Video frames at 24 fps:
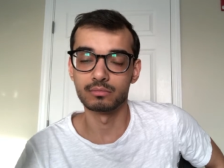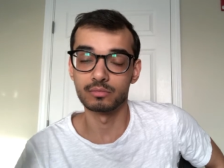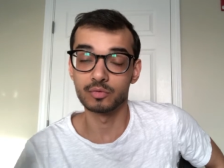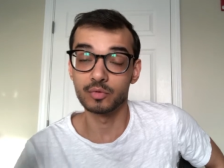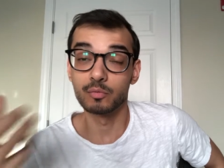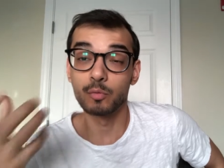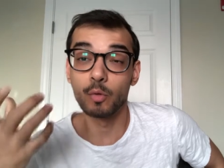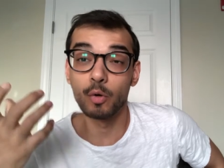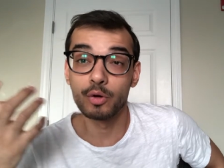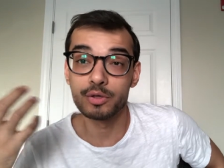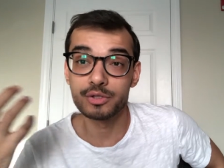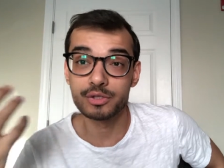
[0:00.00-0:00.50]
to
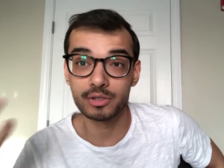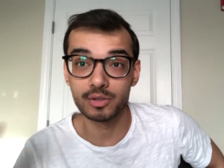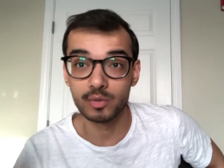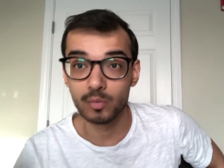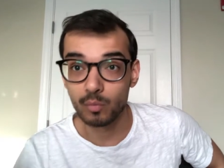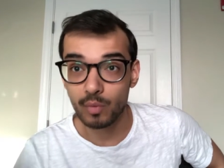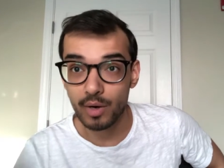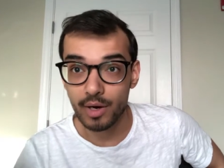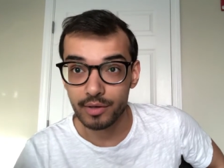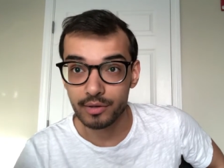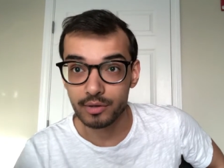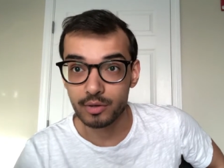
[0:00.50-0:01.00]
focus on the
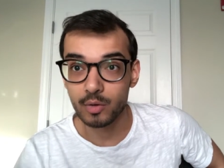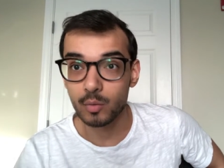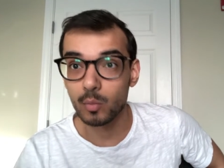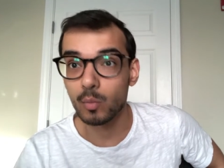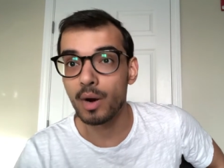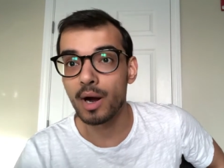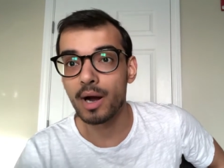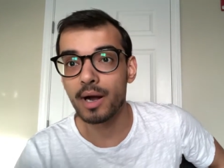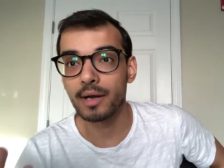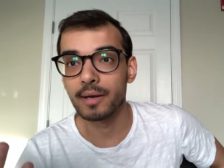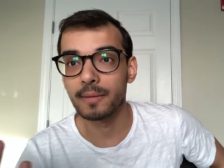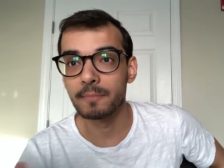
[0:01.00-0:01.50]
why.
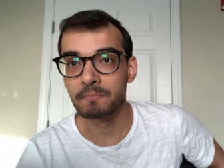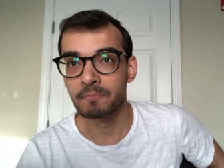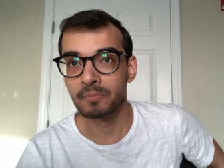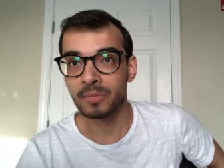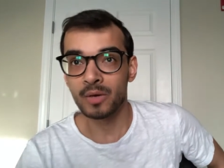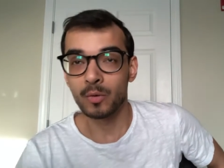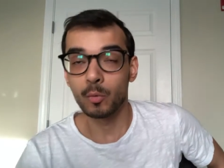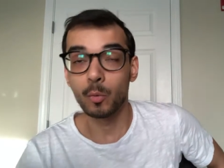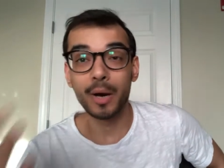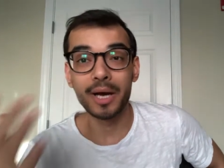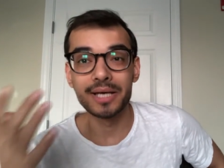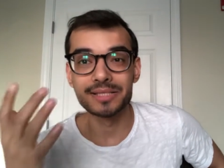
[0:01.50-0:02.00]

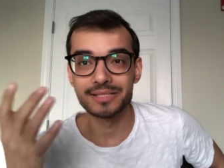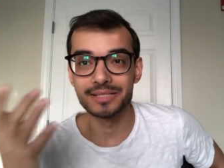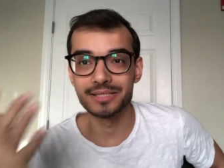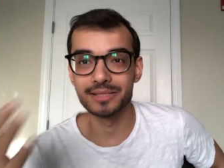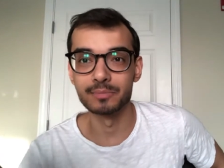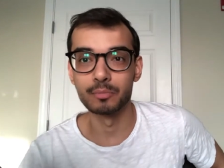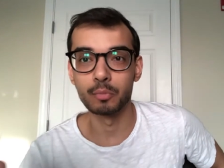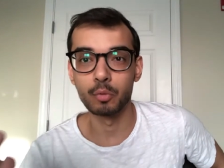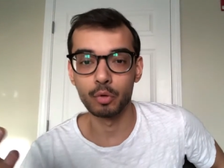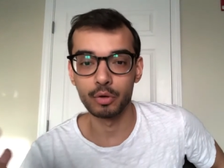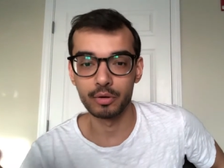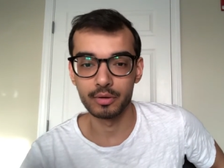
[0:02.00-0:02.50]
Why is this
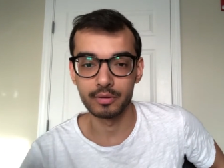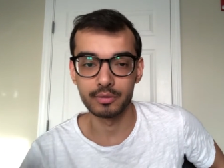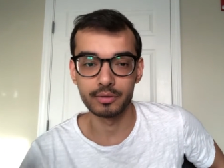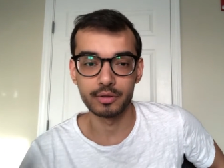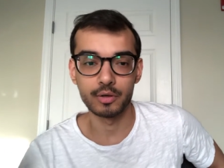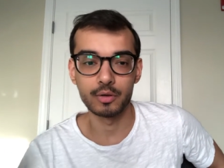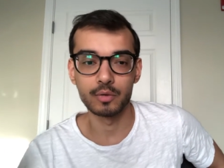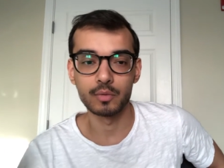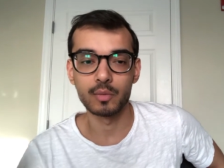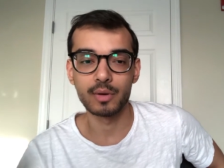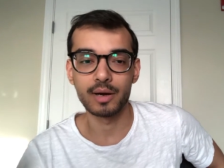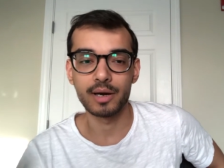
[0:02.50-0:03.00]
important?
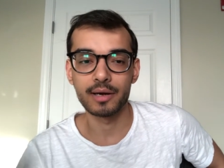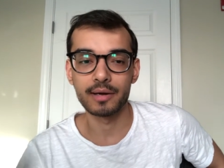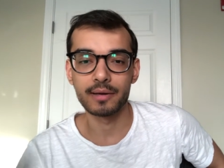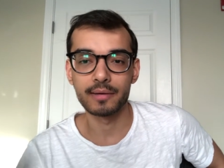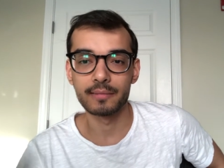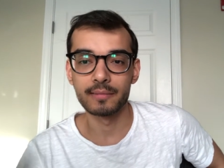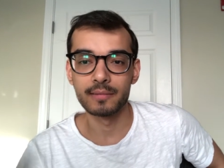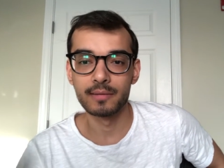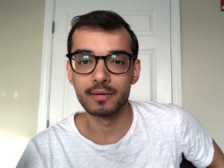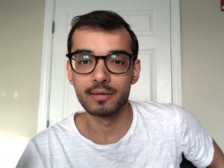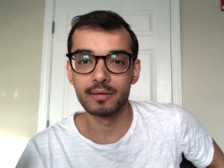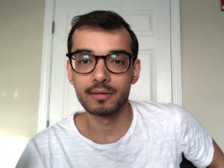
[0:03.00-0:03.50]
Why,
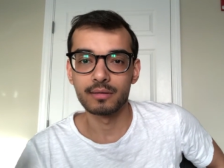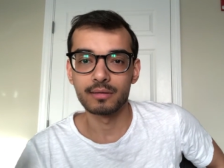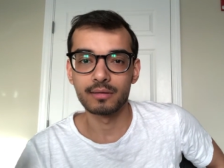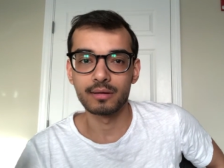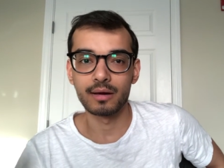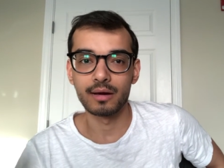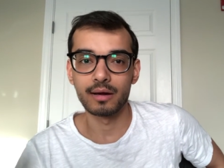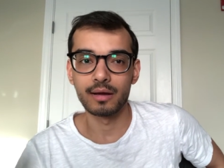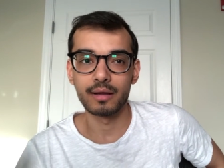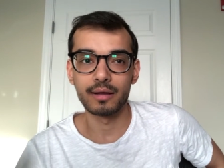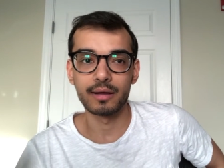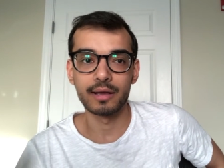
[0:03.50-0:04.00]

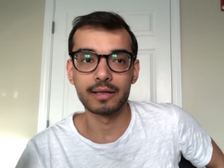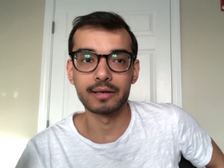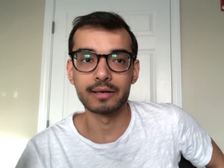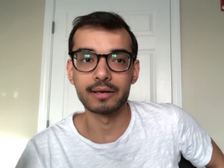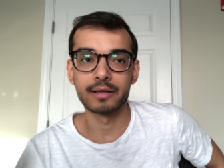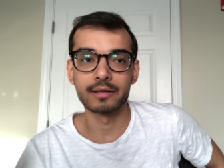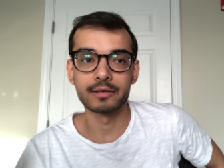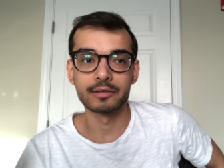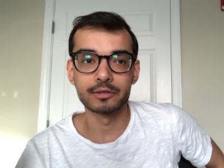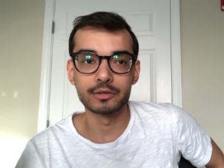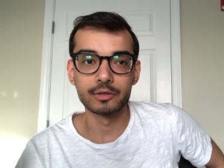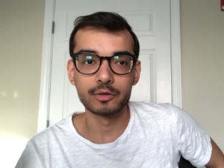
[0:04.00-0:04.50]

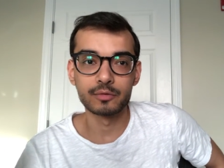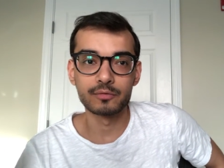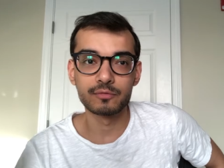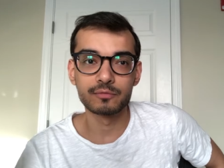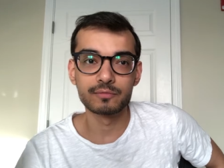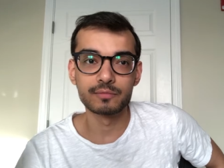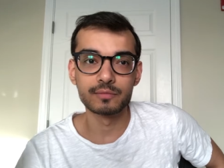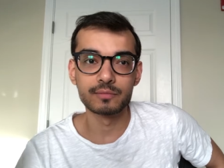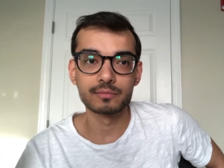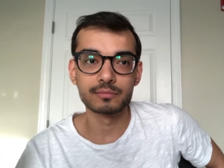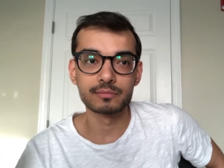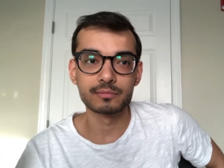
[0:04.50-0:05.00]
and
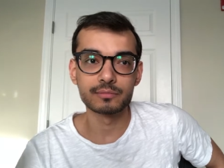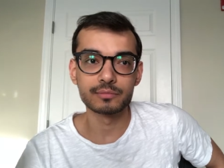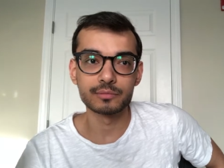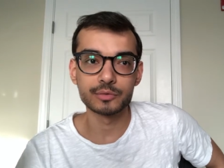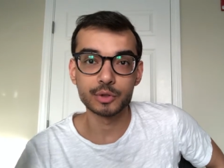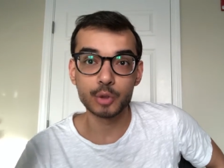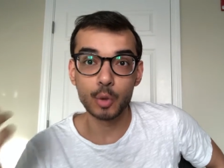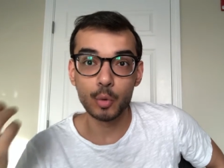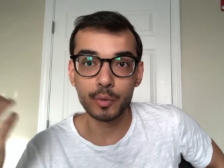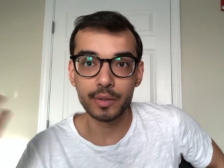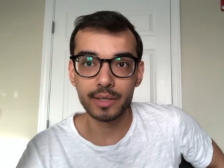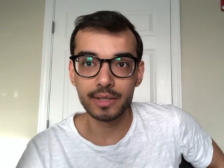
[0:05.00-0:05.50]

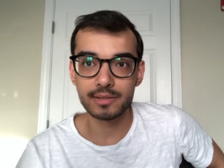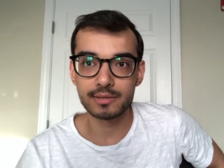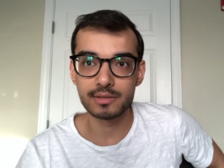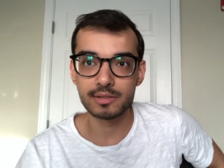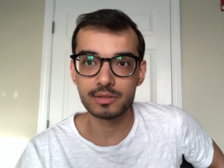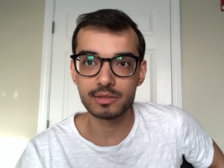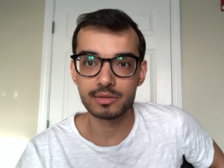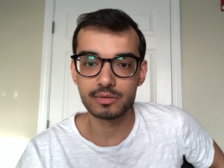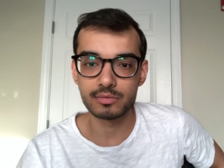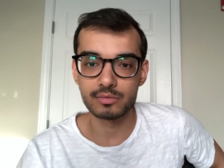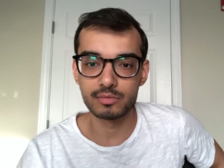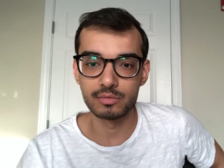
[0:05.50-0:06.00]

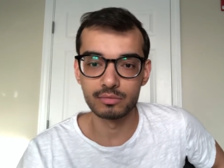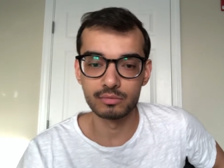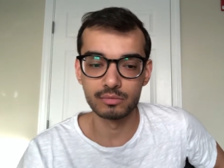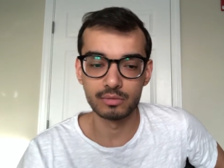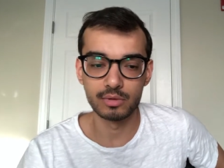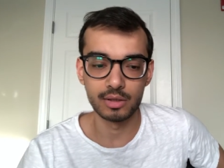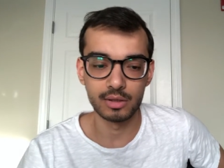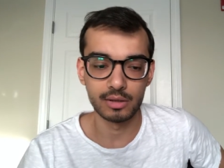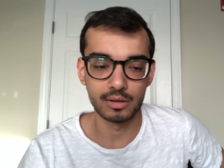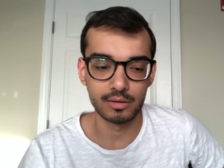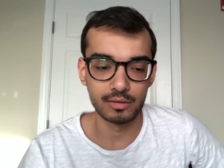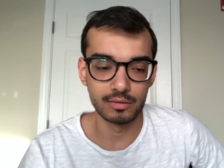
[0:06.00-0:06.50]
showcase
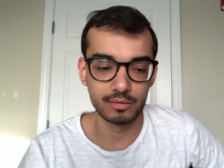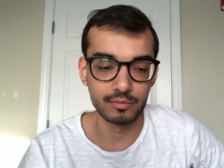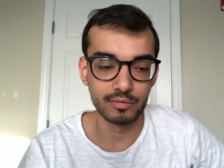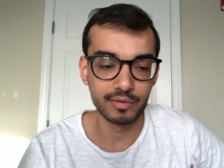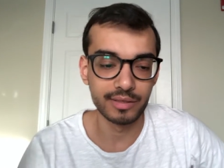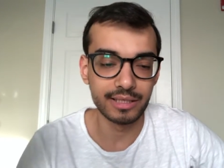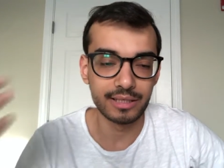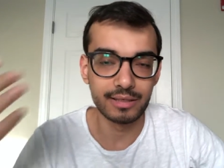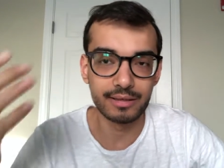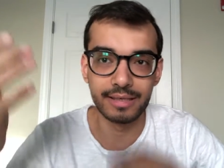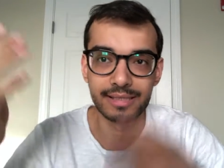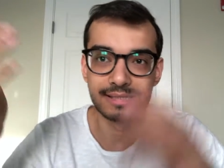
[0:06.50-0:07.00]

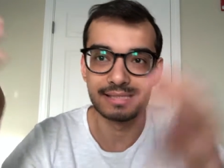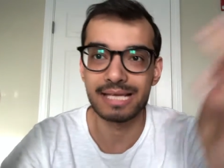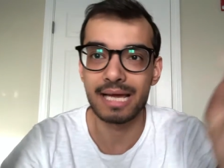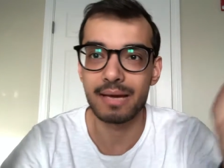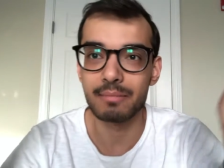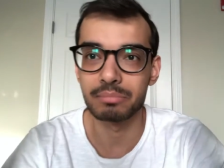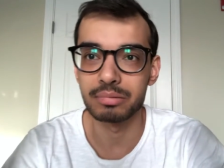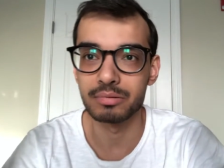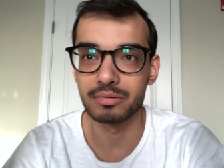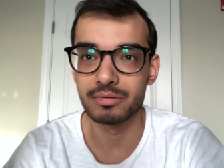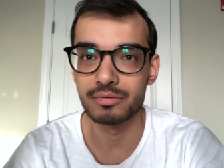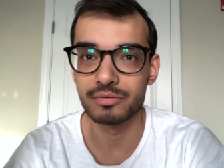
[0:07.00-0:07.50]
real
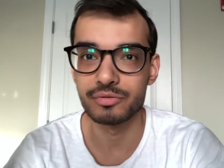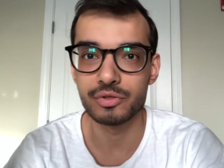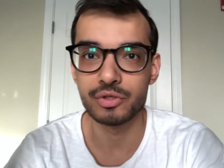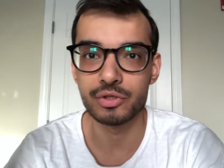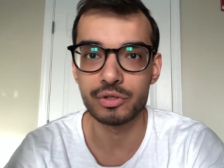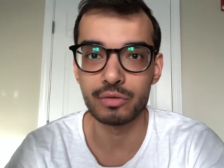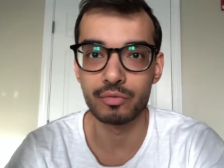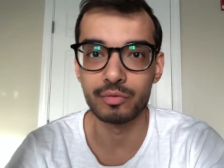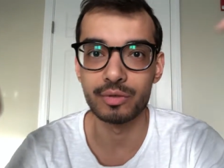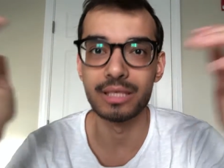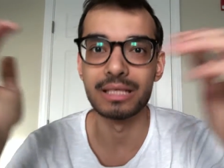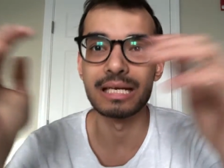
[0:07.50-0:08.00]

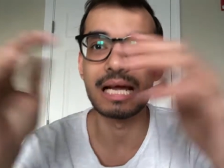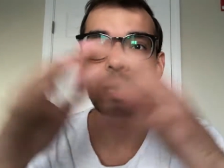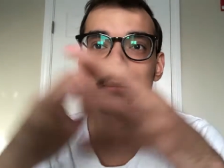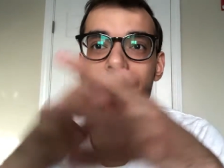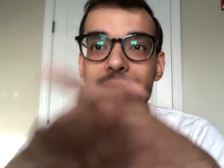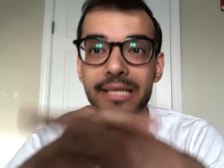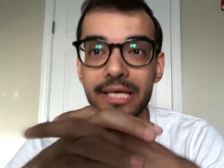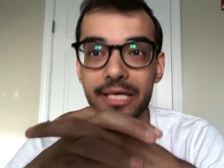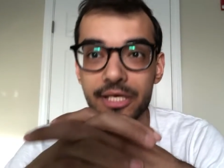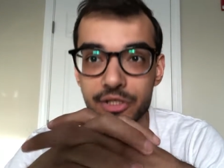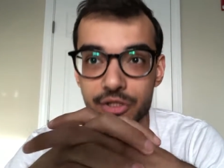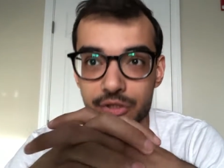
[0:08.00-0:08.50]
examples, real
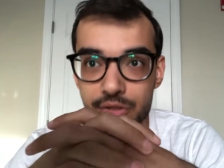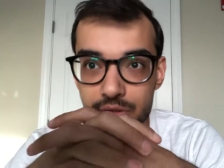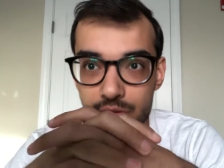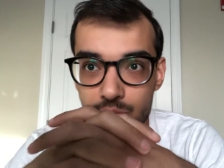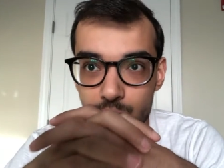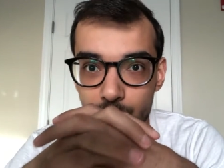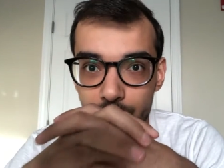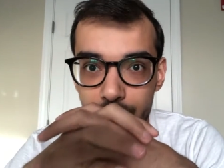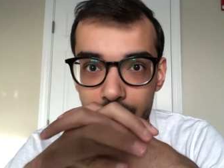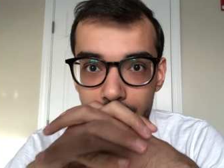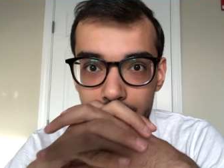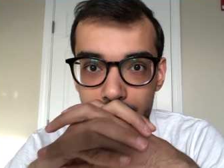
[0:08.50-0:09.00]
applications
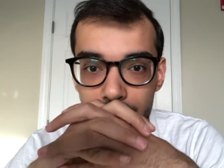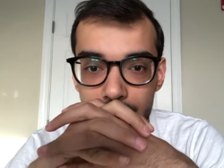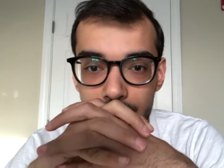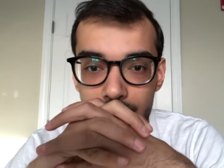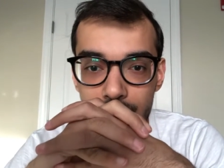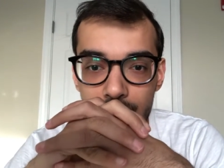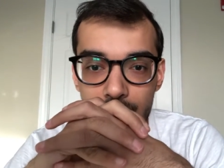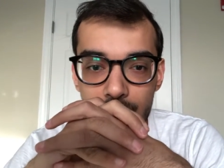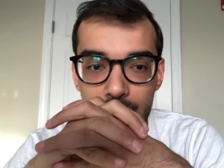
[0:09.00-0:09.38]
where